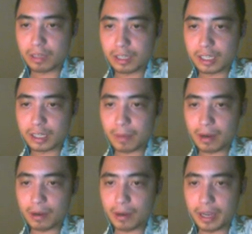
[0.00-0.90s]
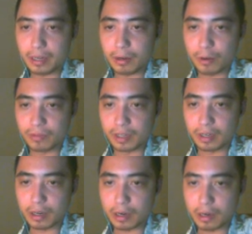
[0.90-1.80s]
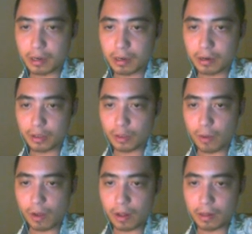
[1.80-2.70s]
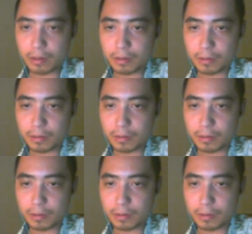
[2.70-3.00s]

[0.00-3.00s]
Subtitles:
Spyro height over the wall.